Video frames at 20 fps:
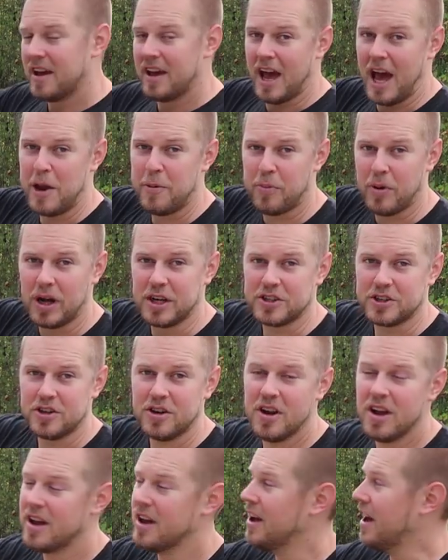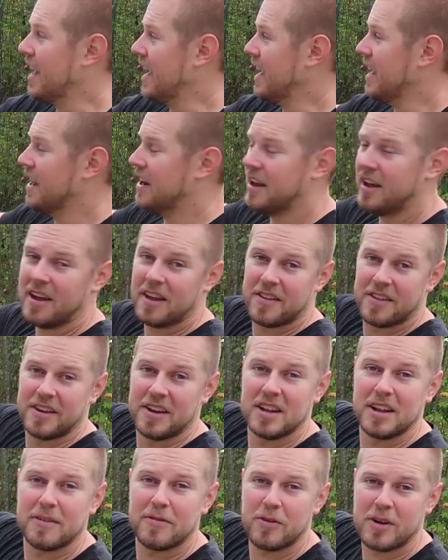head pressure and the
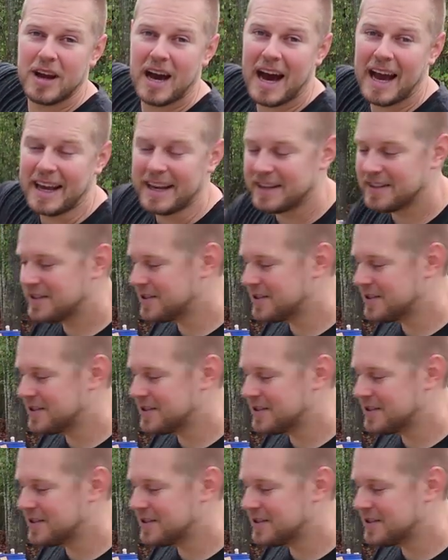delivery height.